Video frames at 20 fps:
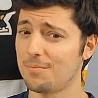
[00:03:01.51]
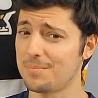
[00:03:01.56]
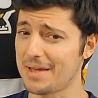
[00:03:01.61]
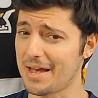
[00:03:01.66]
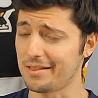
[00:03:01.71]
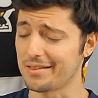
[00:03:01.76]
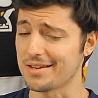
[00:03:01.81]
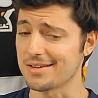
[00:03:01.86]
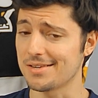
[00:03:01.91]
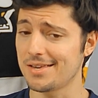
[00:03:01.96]
from
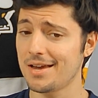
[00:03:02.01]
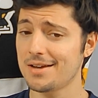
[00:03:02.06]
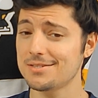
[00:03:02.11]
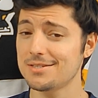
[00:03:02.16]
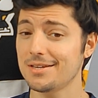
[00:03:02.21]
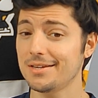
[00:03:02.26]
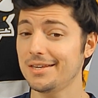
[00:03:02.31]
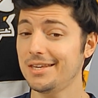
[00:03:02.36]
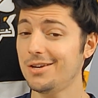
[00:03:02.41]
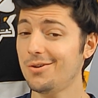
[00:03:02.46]
the LA
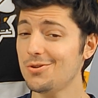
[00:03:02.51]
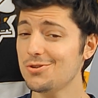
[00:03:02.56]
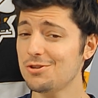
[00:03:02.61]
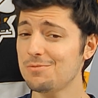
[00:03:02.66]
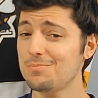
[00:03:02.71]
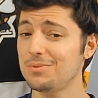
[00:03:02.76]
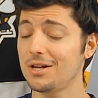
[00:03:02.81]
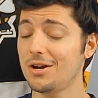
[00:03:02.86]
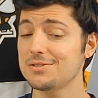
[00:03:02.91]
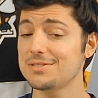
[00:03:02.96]
Kings, here are
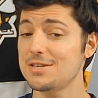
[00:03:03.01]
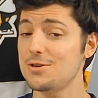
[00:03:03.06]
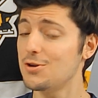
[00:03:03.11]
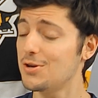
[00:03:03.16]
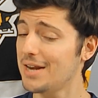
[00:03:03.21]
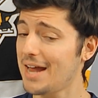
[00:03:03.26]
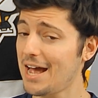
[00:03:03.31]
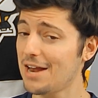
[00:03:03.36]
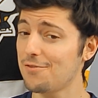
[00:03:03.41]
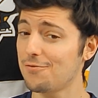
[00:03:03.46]
some players that you
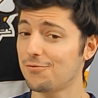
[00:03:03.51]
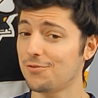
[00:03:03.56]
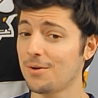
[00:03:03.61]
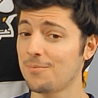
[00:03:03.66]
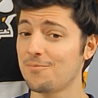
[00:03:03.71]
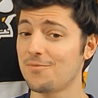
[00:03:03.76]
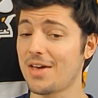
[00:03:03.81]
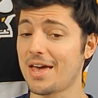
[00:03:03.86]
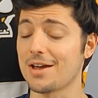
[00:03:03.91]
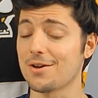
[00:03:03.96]
could add
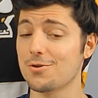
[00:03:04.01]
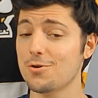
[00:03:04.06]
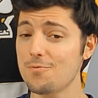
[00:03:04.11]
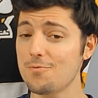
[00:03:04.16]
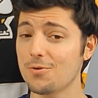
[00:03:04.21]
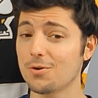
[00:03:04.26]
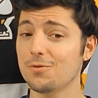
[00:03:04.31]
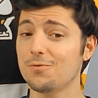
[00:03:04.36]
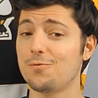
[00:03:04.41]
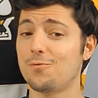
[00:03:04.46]
from
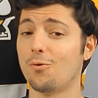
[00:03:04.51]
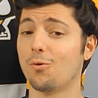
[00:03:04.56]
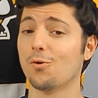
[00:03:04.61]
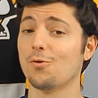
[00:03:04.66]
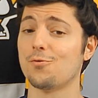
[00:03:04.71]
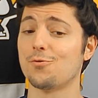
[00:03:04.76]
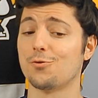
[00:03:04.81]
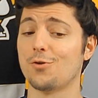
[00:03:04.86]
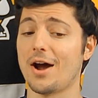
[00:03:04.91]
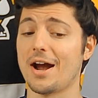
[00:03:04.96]
Vancouver
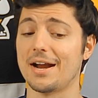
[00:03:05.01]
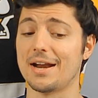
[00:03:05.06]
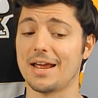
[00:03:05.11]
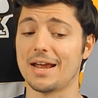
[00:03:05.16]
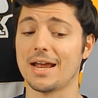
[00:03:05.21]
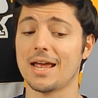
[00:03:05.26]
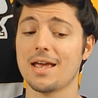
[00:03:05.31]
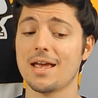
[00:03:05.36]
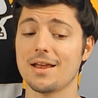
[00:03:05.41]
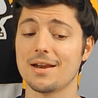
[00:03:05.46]
for
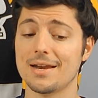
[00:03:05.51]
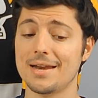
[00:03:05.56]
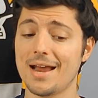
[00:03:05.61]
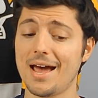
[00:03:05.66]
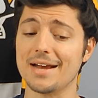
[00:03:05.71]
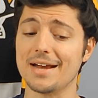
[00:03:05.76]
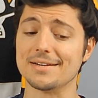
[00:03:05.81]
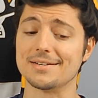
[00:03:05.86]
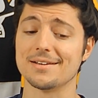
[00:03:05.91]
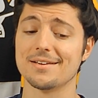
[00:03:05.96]
Friday
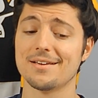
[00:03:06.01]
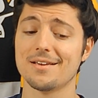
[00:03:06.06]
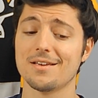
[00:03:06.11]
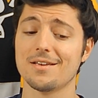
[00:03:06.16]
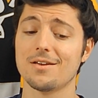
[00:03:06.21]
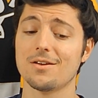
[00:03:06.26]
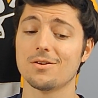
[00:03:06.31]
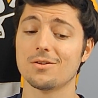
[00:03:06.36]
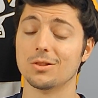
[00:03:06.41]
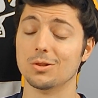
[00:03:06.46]
night.
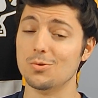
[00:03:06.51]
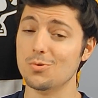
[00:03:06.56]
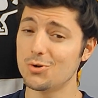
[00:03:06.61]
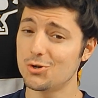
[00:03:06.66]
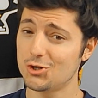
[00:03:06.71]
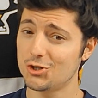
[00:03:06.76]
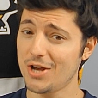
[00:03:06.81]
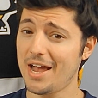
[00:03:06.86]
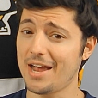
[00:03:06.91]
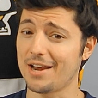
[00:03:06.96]
Luke
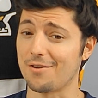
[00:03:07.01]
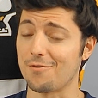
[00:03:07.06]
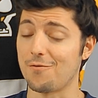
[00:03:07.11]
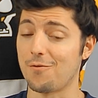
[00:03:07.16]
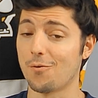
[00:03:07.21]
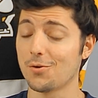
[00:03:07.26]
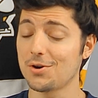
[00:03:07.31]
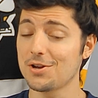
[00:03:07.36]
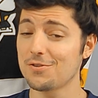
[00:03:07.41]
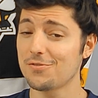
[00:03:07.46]
Shen,
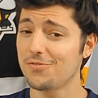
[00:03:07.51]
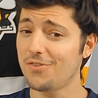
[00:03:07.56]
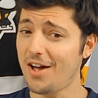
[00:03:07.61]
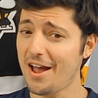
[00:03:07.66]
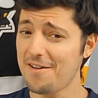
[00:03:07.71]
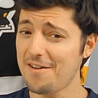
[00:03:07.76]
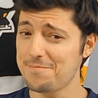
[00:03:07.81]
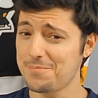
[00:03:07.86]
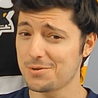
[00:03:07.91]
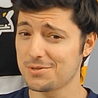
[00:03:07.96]

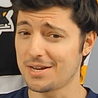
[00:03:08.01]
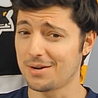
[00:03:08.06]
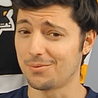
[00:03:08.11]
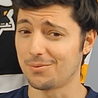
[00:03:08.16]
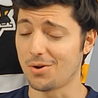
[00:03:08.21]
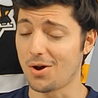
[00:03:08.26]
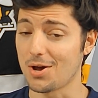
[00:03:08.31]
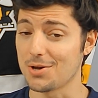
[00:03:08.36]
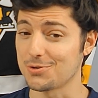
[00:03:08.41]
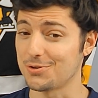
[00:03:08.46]
45%
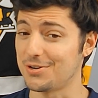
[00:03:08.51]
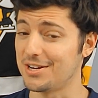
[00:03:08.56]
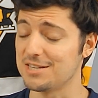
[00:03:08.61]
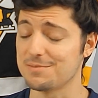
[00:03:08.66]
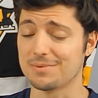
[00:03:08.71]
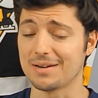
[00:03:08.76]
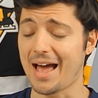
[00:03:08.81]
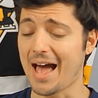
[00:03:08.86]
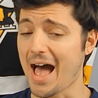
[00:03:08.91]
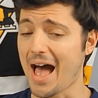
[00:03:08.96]
rostered. He's
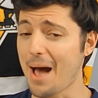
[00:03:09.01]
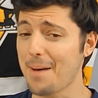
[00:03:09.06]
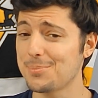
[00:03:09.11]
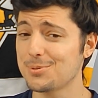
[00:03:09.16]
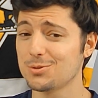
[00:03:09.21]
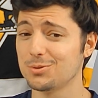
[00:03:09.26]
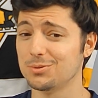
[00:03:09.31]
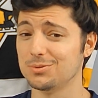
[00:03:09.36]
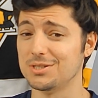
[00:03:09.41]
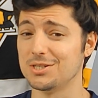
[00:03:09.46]
been
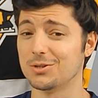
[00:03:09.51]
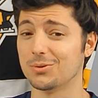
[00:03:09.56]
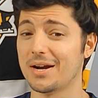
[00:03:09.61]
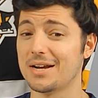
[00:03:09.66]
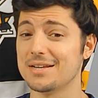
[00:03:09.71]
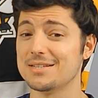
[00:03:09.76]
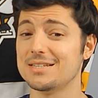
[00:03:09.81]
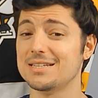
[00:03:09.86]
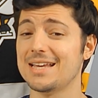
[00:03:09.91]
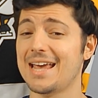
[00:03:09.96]
absolutely
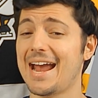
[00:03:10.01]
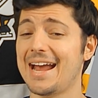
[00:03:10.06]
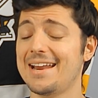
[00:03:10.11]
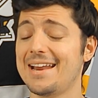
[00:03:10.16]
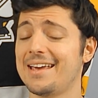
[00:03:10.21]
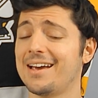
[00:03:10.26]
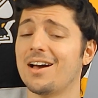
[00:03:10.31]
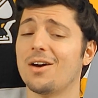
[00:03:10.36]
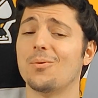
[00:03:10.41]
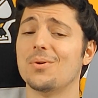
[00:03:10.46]
crazy,
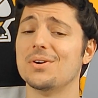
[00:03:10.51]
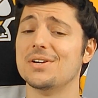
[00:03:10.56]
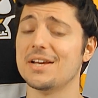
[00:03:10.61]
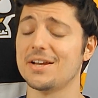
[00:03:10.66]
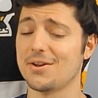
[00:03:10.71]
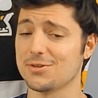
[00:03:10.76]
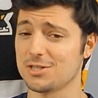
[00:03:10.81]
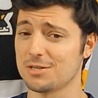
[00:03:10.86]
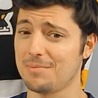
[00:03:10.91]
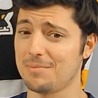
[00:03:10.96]
hitting a
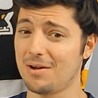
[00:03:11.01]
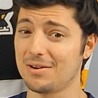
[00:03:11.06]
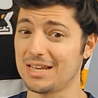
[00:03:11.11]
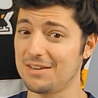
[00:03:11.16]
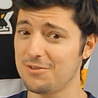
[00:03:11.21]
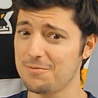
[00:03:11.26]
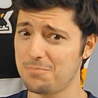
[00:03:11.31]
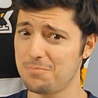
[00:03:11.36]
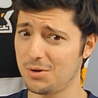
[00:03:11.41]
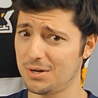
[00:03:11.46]
ridiculous amount,
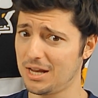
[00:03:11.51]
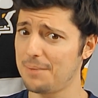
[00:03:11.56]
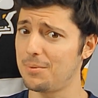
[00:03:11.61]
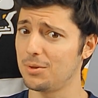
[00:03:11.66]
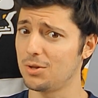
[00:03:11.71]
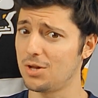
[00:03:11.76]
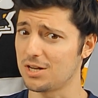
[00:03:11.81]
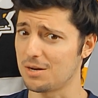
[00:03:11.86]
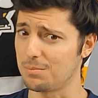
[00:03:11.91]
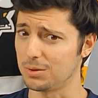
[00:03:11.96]
even putting up
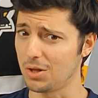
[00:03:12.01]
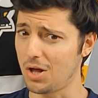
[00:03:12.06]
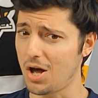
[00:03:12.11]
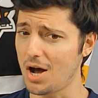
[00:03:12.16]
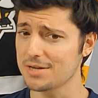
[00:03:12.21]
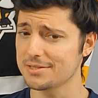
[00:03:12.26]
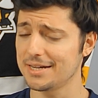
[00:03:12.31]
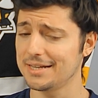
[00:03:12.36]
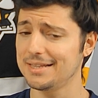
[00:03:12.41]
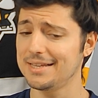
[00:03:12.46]
a lot of
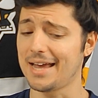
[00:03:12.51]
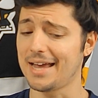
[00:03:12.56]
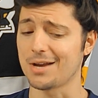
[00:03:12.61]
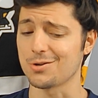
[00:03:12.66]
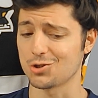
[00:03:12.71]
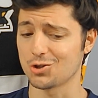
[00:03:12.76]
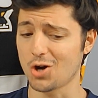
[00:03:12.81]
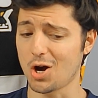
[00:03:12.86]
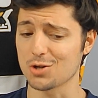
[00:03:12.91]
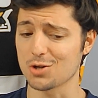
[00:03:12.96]
blocks lately
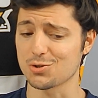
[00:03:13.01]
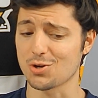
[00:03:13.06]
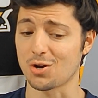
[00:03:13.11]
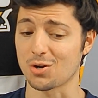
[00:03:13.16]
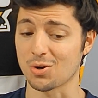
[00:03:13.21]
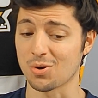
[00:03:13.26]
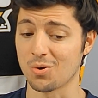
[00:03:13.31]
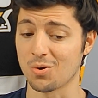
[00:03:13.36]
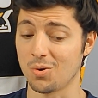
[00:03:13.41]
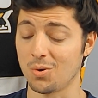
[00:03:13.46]
and shots
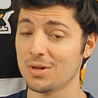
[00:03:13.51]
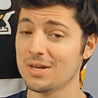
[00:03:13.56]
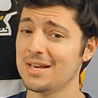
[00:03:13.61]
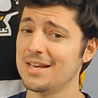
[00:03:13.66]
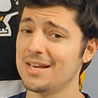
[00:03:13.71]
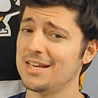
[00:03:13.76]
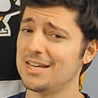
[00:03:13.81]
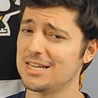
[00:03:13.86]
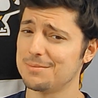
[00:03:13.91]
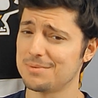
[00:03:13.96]
on goal.
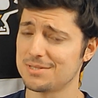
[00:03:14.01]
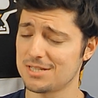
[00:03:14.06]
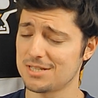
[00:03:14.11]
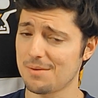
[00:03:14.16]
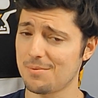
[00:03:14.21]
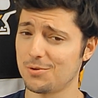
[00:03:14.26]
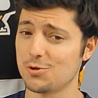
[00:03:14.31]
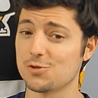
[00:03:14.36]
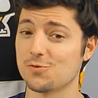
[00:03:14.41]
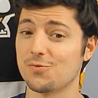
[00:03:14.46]
He's been
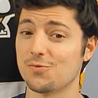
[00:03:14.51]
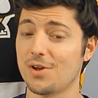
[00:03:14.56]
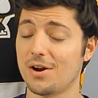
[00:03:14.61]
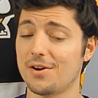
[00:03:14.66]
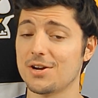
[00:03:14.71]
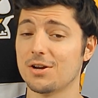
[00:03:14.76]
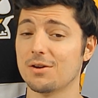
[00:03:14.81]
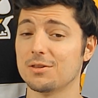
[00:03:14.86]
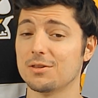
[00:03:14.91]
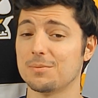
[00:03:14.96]
someone who's
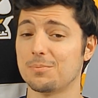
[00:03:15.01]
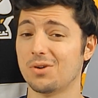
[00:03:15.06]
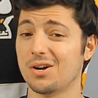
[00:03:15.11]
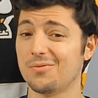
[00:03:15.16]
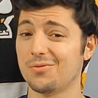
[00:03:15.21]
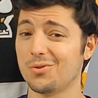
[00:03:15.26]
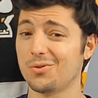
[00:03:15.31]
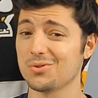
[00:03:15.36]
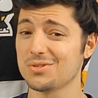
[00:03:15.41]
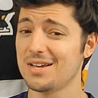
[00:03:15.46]
very good at the
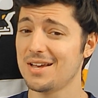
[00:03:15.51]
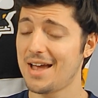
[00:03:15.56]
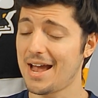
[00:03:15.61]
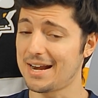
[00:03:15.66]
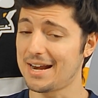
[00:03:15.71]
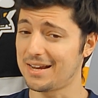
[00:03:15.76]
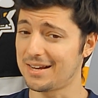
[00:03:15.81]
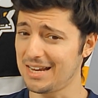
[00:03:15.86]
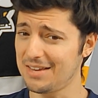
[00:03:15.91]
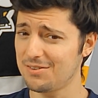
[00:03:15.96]
peripherals
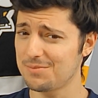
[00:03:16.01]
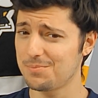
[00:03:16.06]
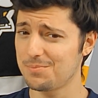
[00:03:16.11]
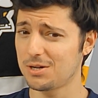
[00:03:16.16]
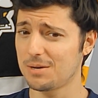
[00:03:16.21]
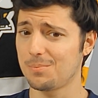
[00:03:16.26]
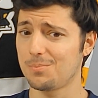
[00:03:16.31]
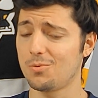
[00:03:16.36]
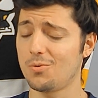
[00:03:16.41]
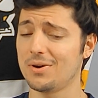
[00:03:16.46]
and can even
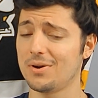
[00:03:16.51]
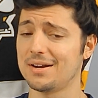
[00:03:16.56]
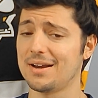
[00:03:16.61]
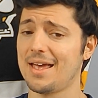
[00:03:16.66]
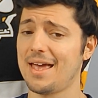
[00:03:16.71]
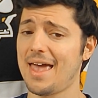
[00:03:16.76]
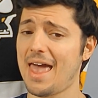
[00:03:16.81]
put a point